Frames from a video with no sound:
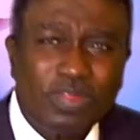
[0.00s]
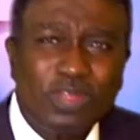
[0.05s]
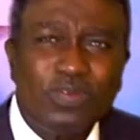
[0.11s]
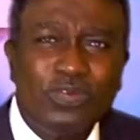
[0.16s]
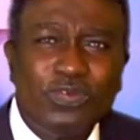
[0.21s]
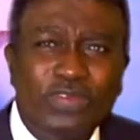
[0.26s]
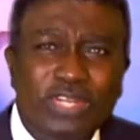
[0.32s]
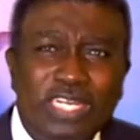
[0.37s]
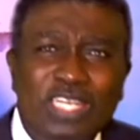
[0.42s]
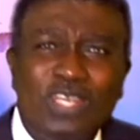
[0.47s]

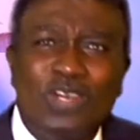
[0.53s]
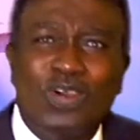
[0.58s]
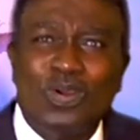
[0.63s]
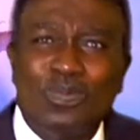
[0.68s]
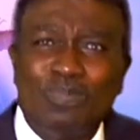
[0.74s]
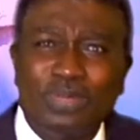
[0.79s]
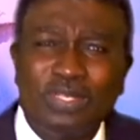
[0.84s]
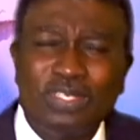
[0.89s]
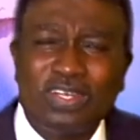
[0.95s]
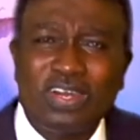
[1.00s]
really
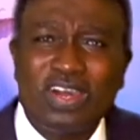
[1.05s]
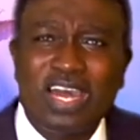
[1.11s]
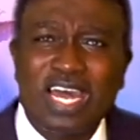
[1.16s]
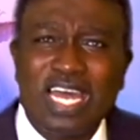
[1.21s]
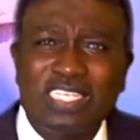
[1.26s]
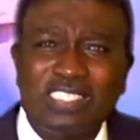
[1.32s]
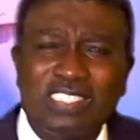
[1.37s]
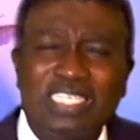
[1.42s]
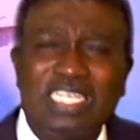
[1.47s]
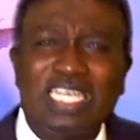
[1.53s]
open our
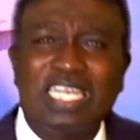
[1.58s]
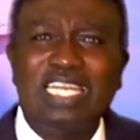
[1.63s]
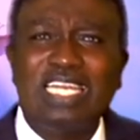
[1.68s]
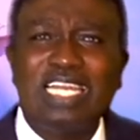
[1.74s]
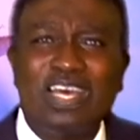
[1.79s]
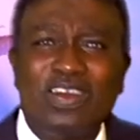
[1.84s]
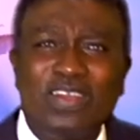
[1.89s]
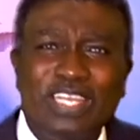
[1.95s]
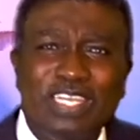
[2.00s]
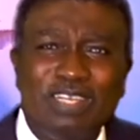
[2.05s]
hearts and
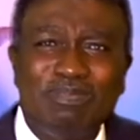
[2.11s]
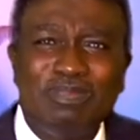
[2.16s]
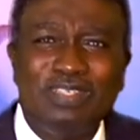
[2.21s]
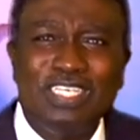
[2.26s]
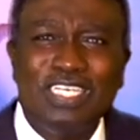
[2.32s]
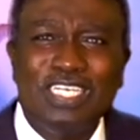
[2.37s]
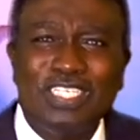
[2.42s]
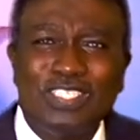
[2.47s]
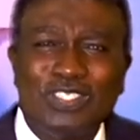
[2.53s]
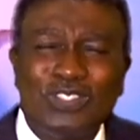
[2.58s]
allow Him
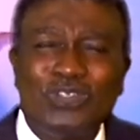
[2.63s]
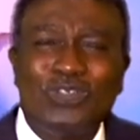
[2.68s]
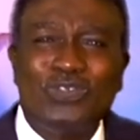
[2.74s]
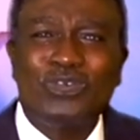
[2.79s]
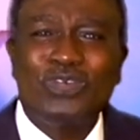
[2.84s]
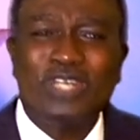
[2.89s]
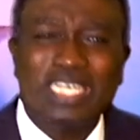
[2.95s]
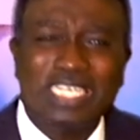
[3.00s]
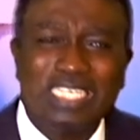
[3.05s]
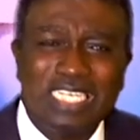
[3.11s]
to
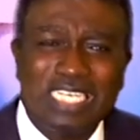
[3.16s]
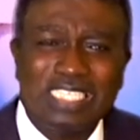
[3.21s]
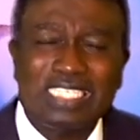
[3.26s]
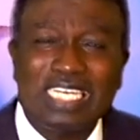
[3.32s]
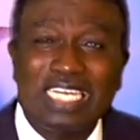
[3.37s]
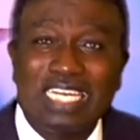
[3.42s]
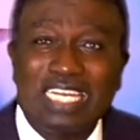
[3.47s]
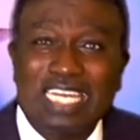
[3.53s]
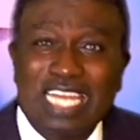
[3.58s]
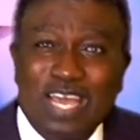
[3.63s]
dwell in us,
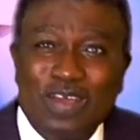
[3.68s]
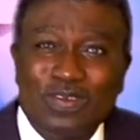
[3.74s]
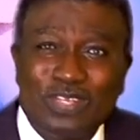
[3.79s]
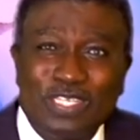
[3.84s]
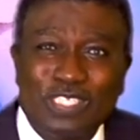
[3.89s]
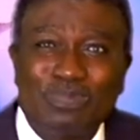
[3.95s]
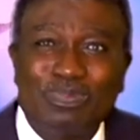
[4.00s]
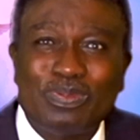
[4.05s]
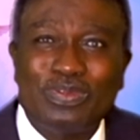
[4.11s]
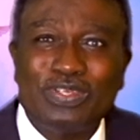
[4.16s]
allow the
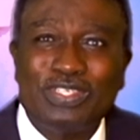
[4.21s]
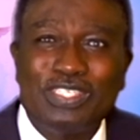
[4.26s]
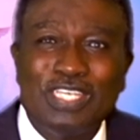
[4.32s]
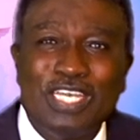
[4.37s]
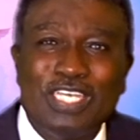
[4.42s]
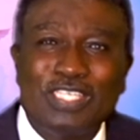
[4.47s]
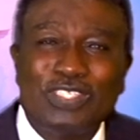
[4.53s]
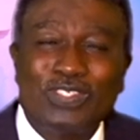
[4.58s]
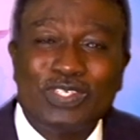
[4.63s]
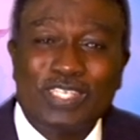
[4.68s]
Spirit
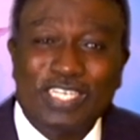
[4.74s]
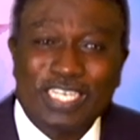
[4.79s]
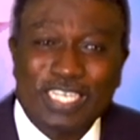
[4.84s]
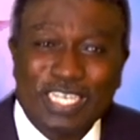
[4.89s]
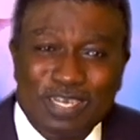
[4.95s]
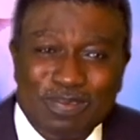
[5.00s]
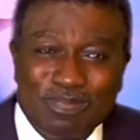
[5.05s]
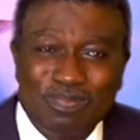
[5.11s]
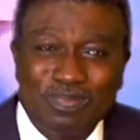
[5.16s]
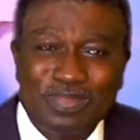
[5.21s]
to
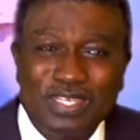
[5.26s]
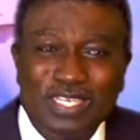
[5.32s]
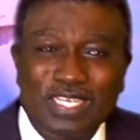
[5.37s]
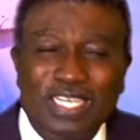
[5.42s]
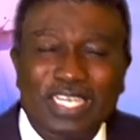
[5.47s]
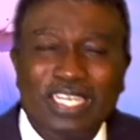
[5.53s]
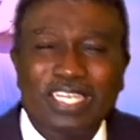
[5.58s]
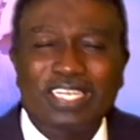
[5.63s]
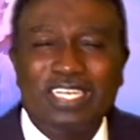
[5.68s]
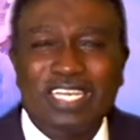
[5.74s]
come
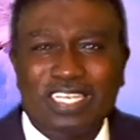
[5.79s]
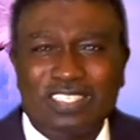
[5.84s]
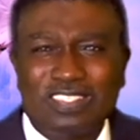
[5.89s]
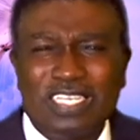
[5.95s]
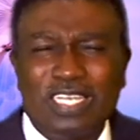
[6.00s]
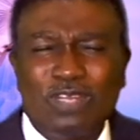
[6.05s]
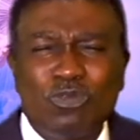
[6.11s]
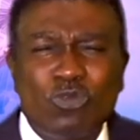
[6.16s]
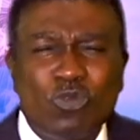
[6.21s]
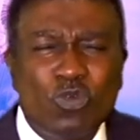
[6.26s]
in us.
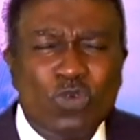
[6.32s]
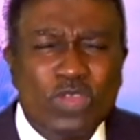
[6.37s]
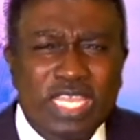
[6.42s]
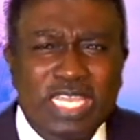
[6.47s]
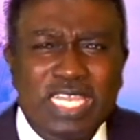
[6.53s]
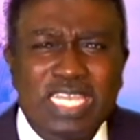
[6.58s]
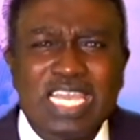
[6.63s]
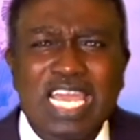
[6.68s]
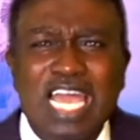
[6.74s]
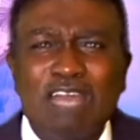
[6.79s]
And
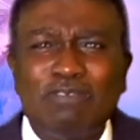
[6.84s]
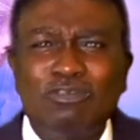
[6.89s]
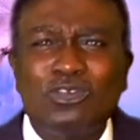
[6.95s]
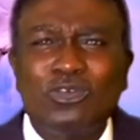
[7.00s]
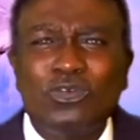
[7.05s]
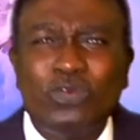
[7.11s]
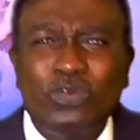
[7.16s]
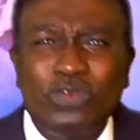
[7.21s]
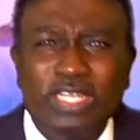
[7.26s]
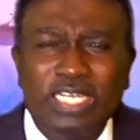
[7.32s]
we have to
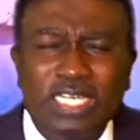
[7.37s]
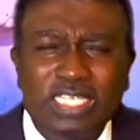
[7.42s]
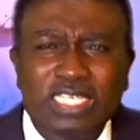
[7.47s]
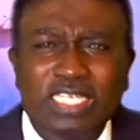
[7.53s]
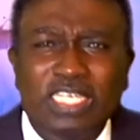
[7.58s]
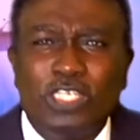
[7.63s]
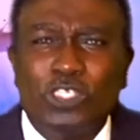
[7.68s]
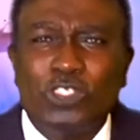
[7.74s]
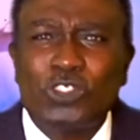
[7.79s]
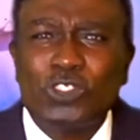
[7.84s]

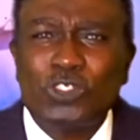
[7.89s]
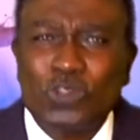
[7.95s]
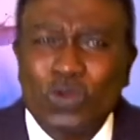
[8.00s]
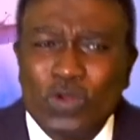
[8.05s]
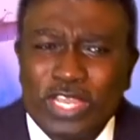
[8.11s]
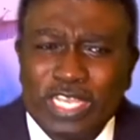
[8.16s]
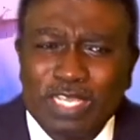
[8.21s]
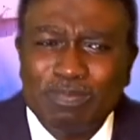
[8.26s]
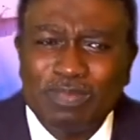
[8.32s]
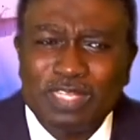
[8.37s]
really
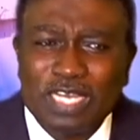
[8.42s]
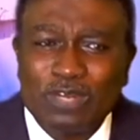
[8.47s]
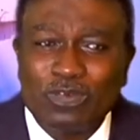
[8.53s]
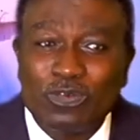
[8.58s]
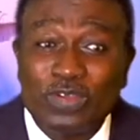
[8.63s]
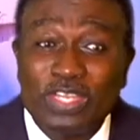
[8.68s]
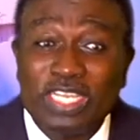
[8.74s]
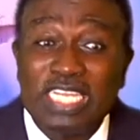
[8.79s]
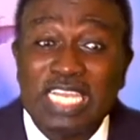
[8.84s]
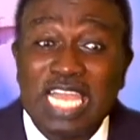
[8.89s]
show Him that
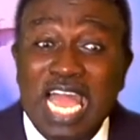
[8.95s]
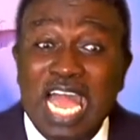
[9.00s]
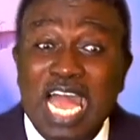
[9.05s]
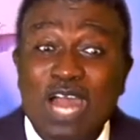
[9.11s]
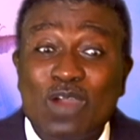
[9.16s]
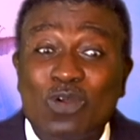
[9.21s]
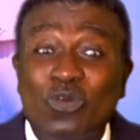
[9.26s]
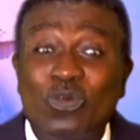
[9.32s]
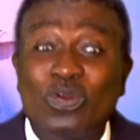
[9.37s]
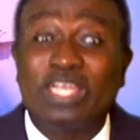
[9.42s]
we
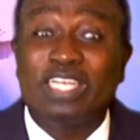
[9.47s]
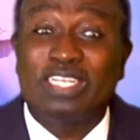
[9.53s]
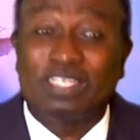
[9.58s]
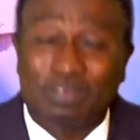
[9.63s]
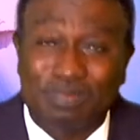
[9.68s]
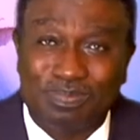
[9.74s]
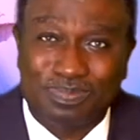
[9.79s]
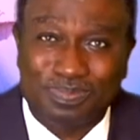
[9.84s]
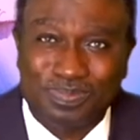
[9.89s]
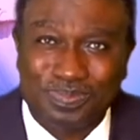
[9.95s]
are willing